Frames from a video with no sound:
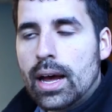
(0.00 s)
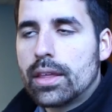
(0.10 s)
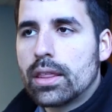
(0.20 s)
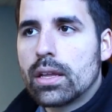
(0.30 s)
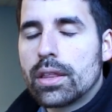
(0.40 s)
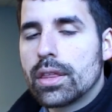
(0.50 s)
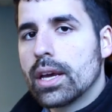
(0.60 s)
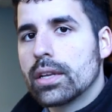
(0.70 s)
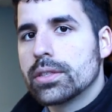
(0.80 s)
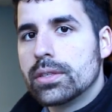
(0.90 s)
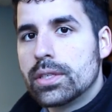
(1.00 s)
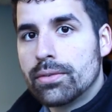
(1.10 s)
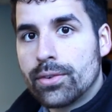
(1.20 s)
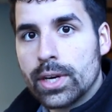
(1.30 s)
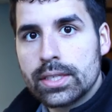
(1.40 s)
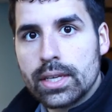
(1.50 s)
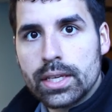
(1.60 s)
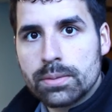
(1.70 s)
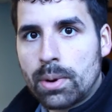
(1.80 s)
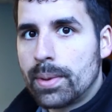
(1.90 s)
I think the only thing I'll do different
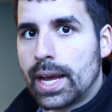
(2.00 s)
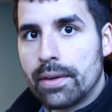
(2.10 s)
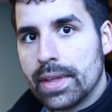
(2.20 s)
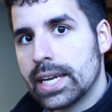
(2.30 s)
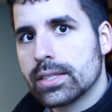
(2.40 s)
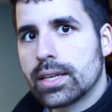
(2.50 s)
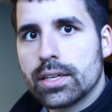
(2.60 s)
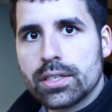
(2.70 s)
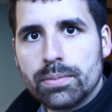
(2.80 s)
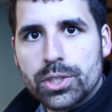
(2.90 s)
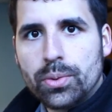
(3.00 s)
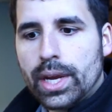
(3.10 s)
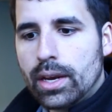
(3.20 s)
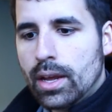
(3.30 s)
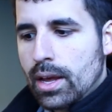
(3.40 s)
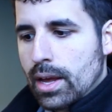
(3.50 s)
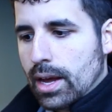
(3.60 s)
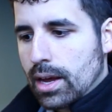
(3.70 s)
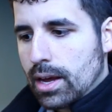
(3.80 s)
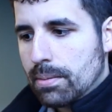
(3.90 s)
is probably have that discussion between
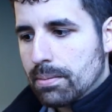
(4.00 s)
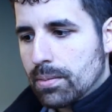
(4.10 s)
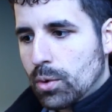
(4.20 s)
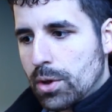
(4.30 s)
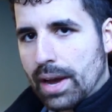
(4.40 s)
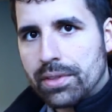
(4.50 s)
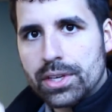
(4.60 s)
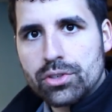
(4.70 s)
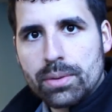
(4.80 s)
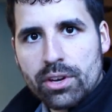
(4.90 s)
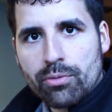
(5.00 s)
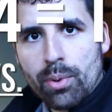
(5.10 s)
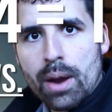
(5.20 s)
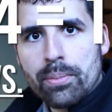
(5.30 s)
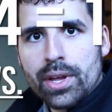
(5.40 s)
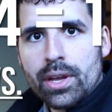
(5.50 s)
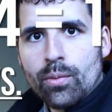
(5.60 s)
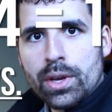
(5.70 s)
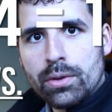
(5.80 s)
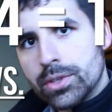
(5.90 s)
um, when you have the distributive property
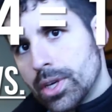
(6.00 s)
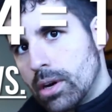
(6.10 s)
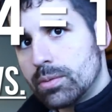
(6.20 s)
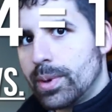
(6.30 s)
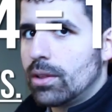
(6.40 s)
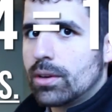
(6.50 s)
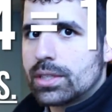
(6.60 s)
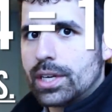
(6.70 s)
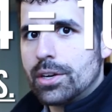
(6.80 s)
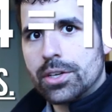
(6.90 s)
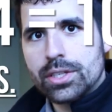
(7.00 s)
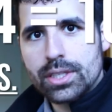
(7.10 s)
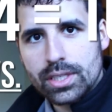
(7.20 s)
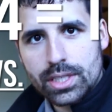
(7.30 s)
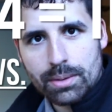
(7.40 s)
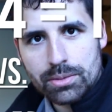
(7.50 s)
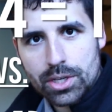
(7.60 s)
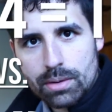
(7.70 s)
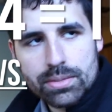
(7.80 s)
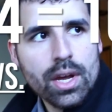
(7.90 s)
and when you don't, but it looks like you're using the same
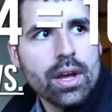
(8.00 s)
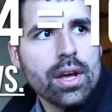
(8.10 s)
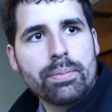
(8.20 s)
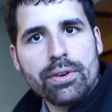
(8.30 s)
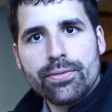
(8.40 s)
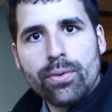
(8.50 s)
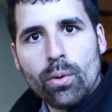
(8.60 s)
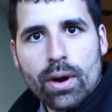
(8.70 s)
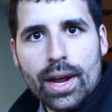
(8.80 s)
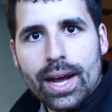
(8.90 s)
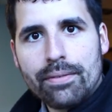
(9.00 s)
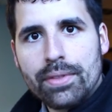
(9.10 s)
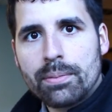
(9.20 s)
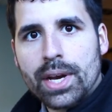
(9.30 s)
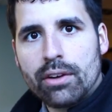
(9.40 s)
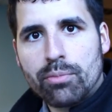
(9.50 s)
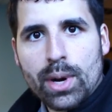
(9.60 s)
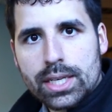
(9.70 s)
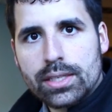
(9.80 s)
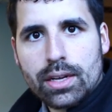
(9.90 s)
terms before I have them kind of
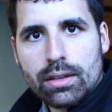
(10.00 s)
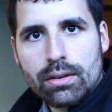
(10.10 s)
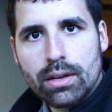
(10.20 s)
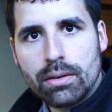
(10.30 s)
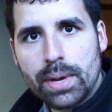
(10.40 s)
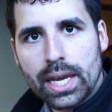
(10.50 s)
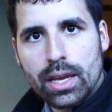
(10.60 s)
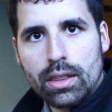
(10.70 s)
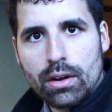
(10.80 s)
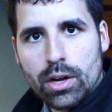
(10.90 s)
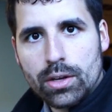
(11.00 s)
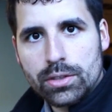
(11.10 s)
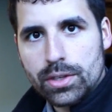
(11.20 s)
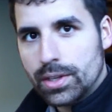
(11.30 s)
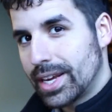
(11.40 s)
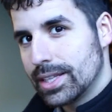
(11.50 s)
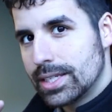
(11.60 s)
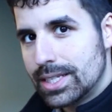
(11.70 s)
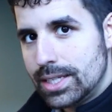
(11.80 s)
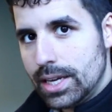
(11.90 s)
practice on their own, making their own so they can
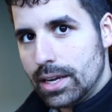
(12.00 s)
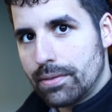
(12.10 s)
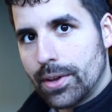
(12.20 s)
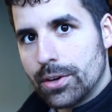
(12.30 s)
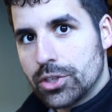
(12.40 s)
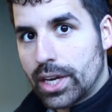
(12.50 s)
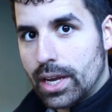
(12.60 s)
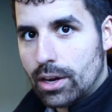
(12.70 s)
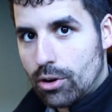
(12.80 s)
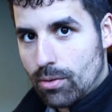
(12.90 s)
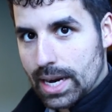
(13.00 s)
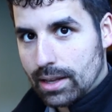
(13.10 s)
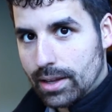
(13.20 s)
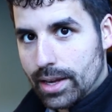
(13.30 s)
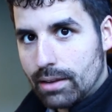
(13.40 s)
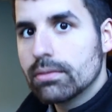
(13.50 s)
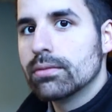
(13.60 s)
see if they're checking it correctly.